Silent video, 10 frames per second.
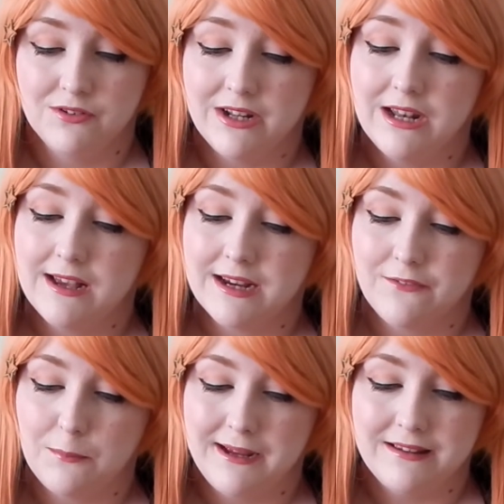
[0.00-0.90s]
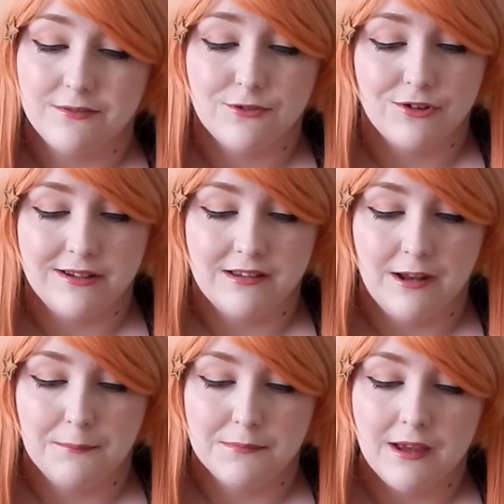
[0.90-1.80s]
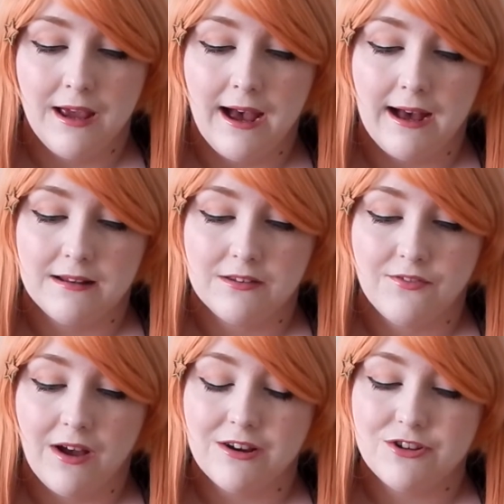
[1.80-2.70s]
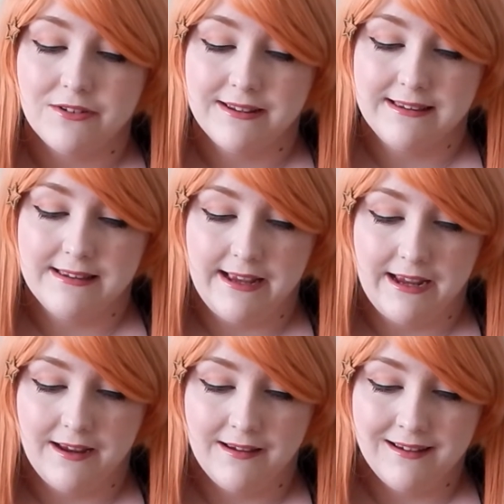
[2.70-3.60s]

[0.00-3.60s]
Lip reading: that lurk at the base of tree stumps and as far as you can see.